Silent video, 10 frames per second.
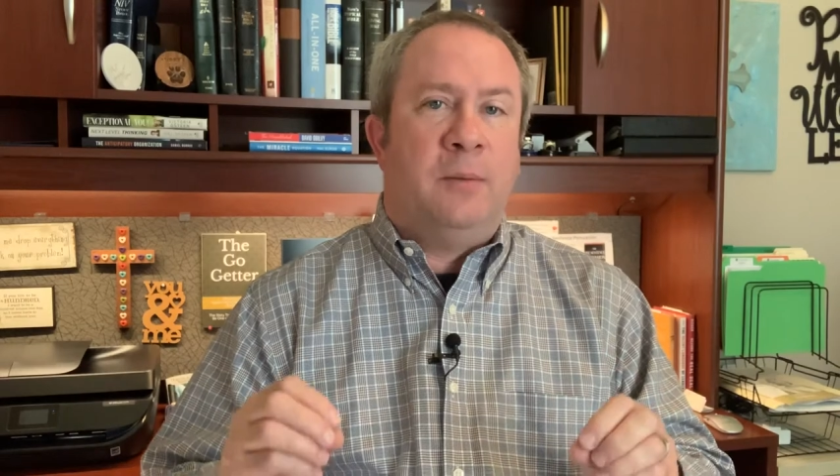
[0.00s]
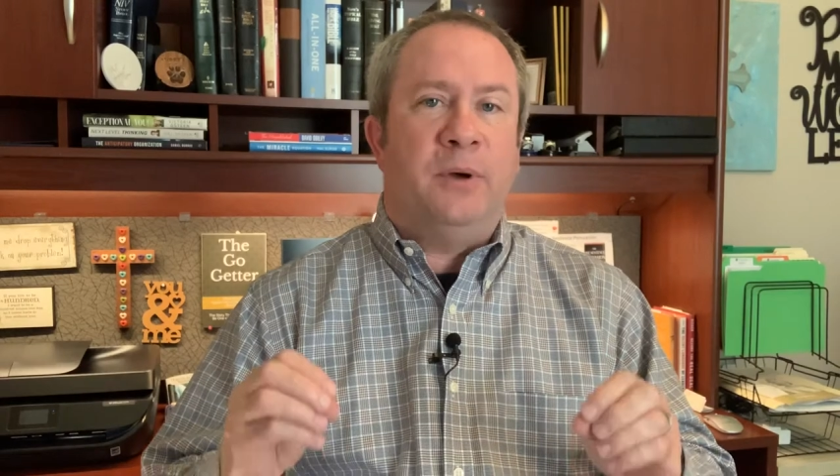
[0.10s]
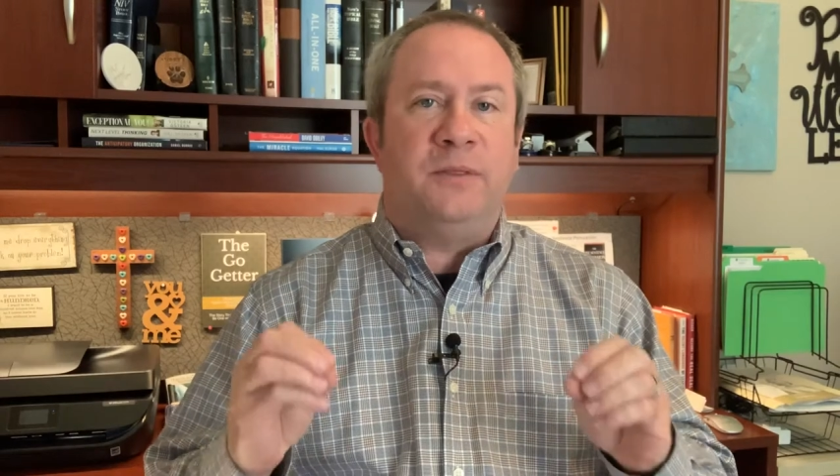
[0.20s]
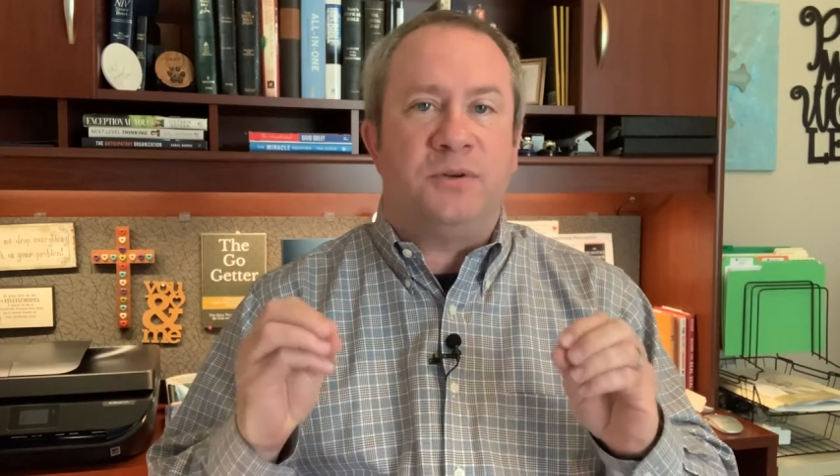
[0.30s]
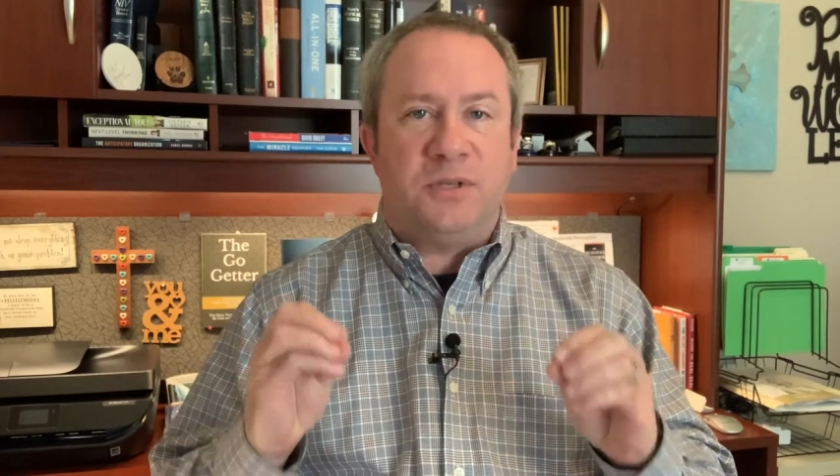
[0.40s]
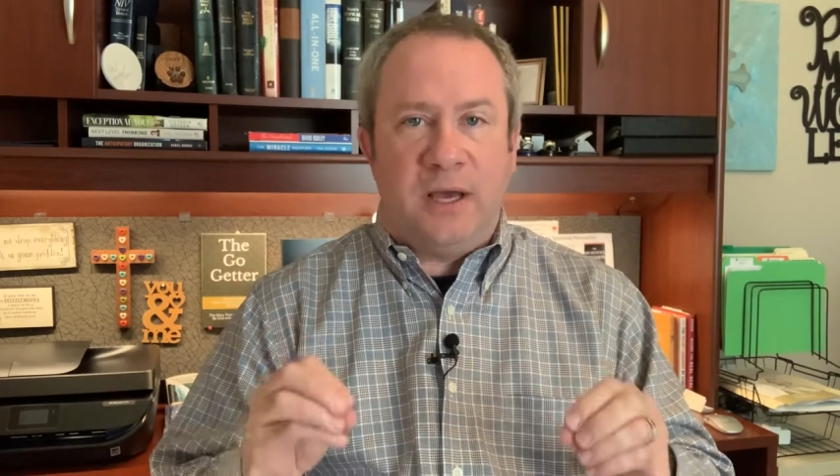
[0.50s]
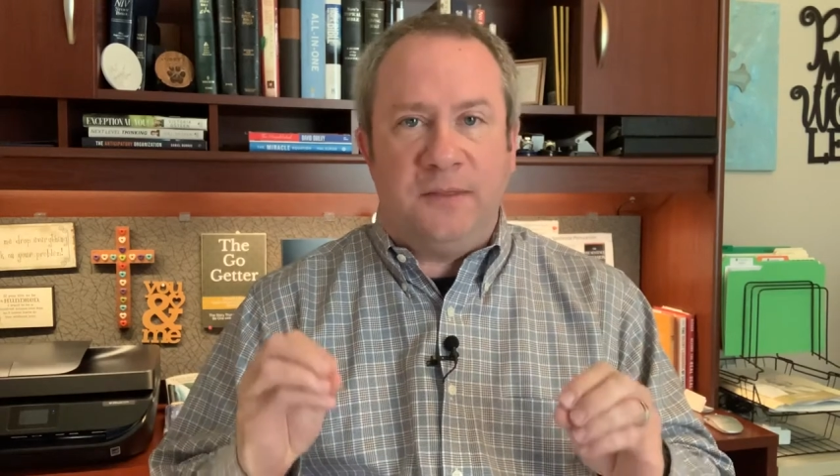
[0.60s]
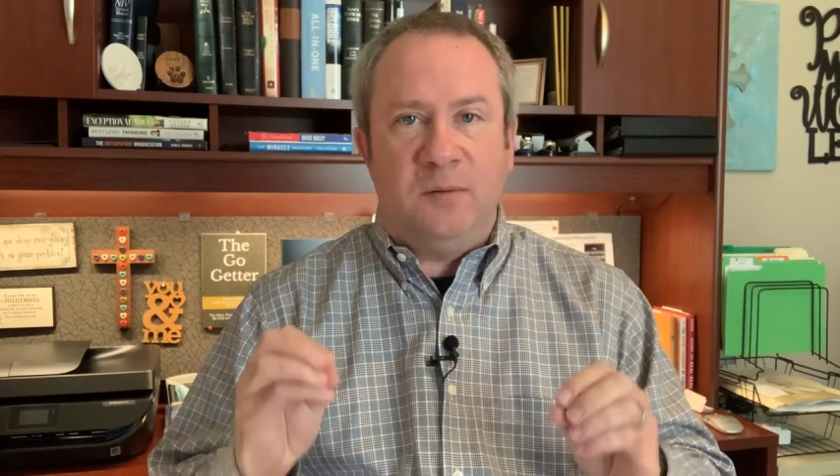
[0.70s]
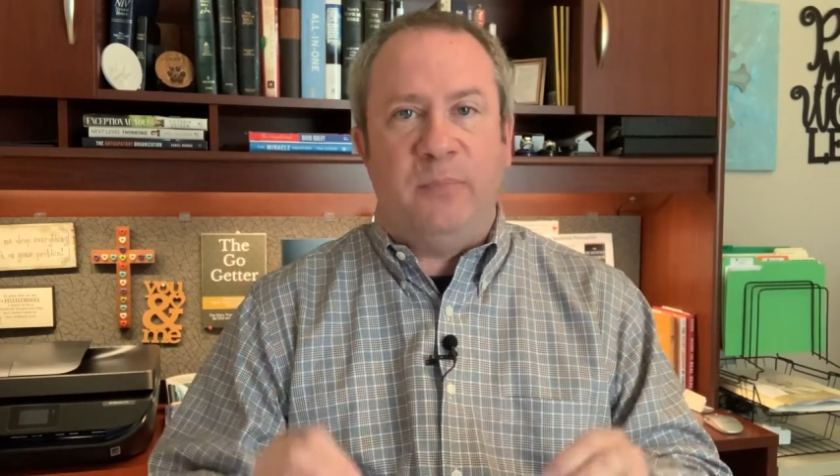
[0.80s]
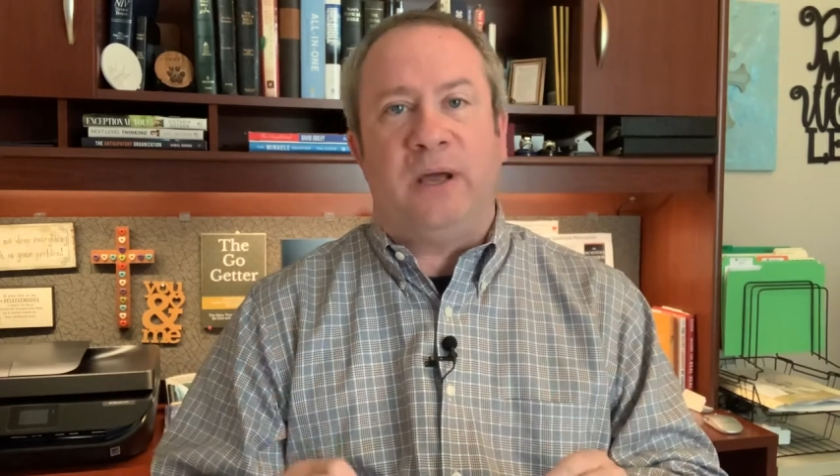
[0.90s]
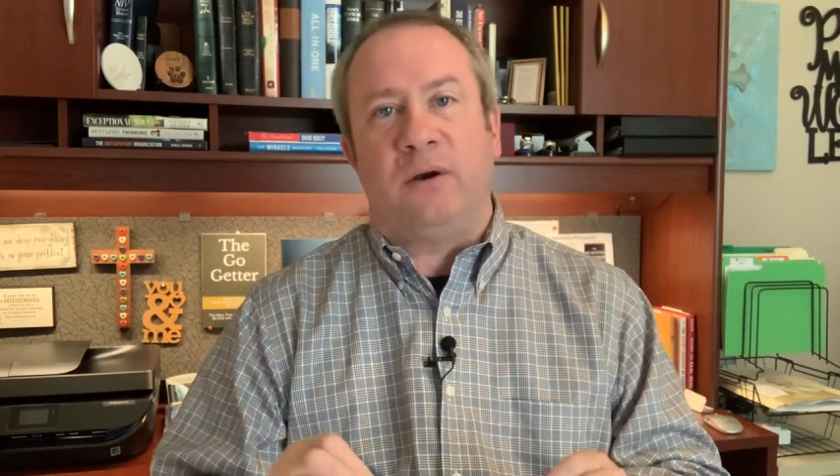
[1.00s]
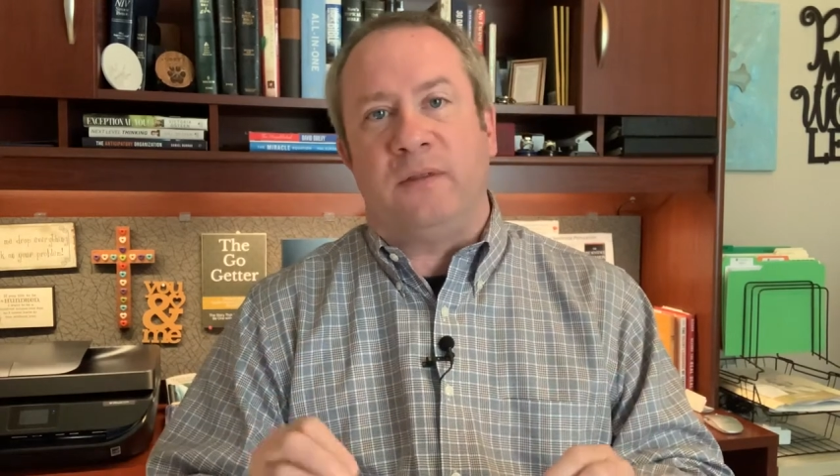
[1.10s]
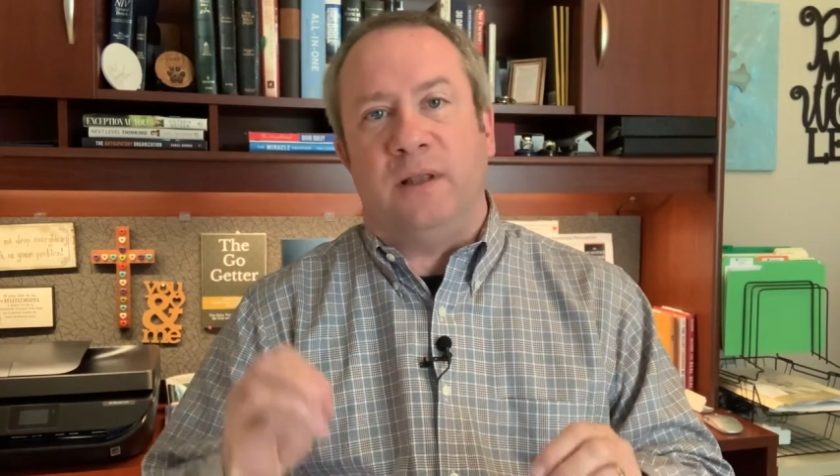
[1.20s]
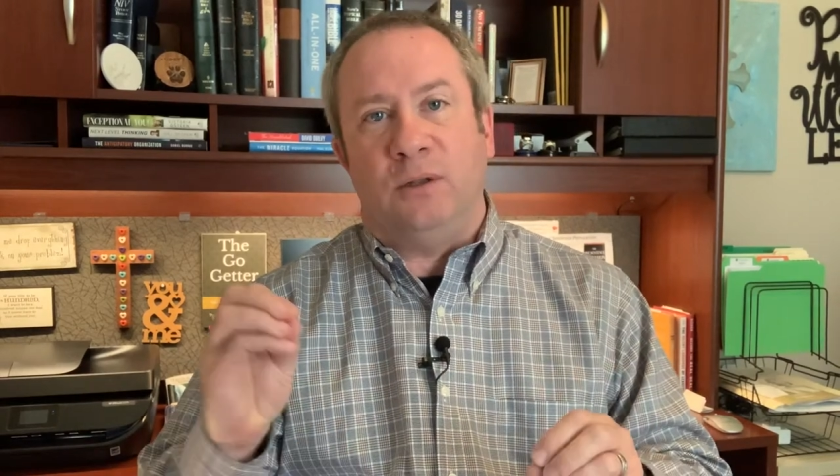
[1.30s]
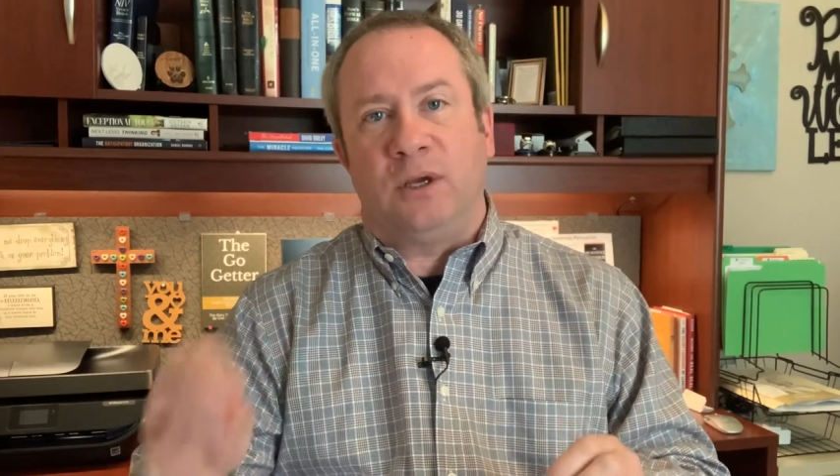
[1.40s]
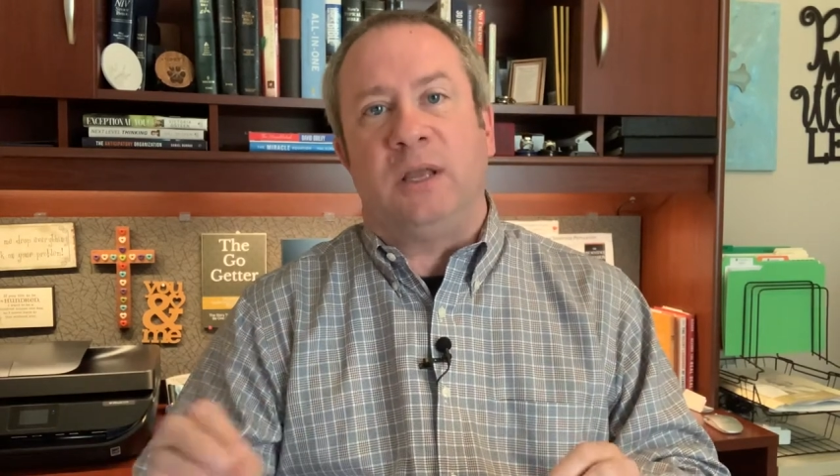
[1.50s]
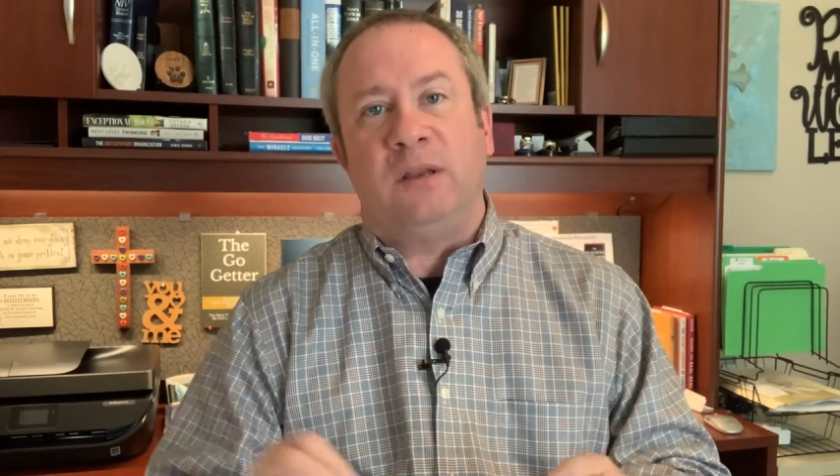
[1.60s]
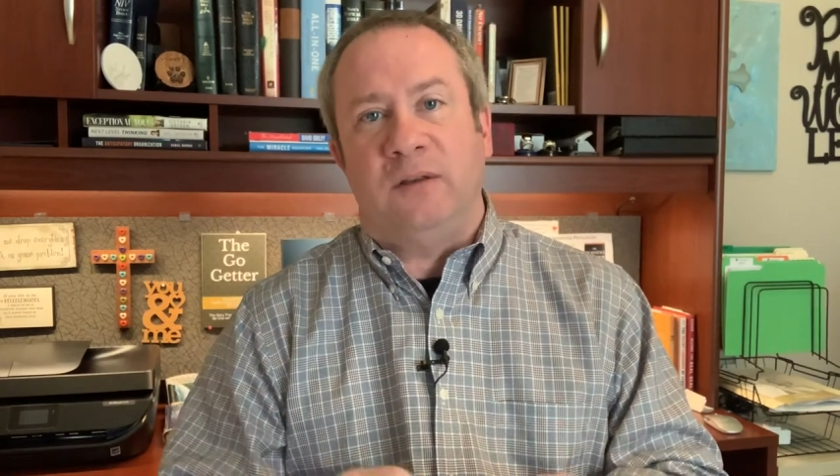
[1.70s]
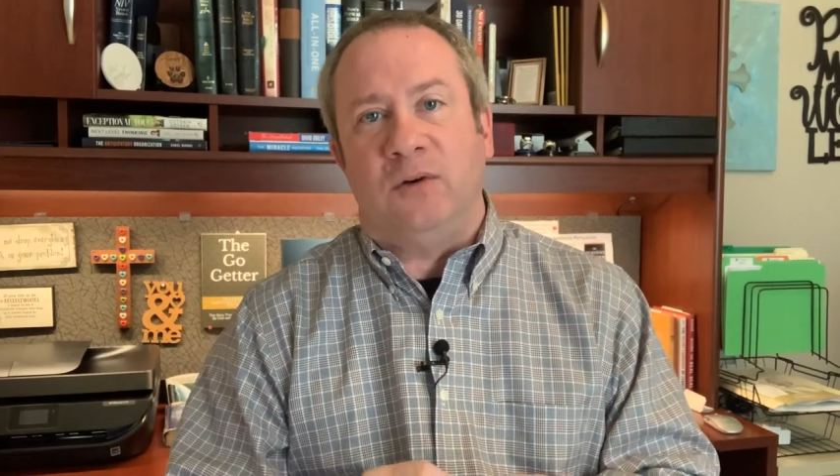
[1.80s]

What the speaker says: But there's nothing better than looking